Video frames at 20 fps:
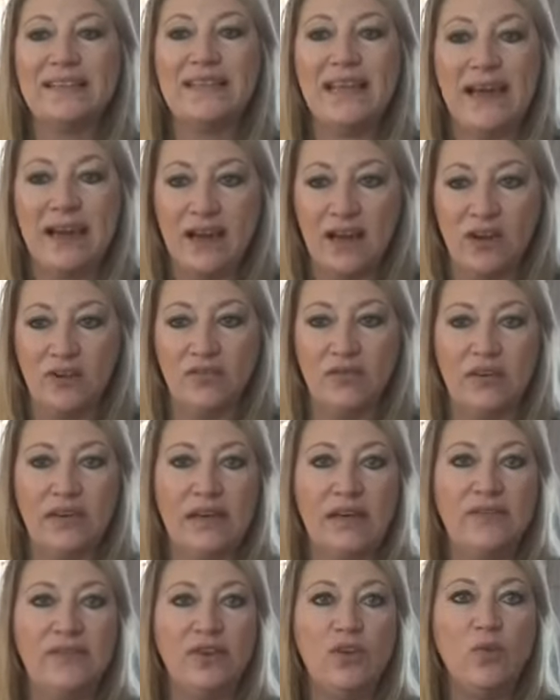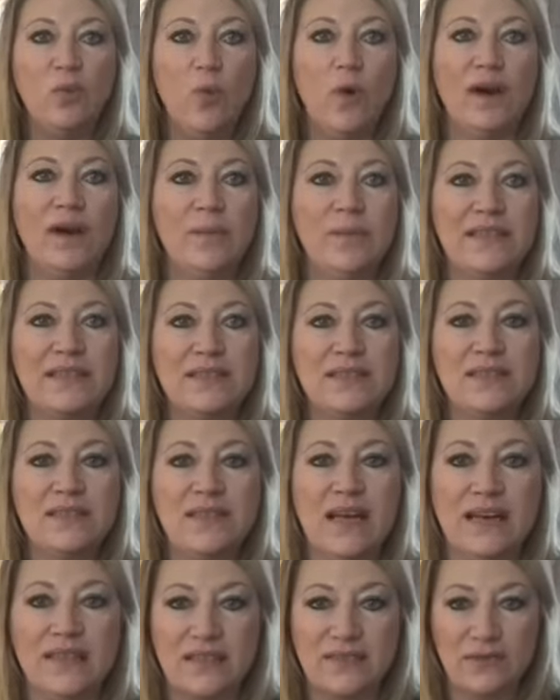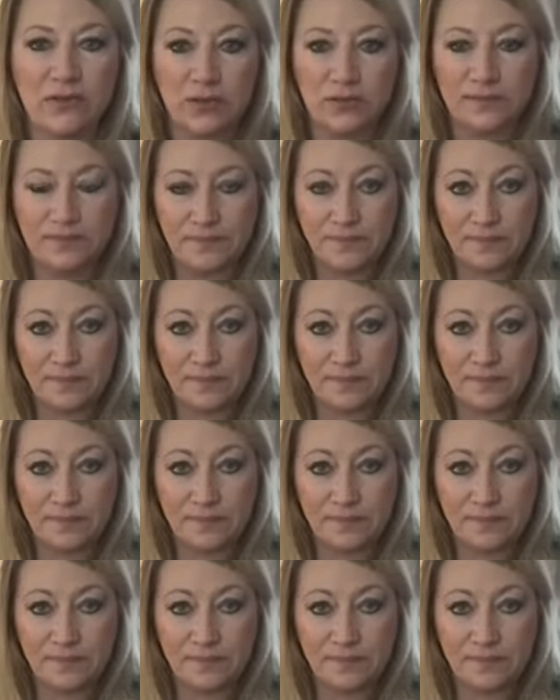down if you want to be successful.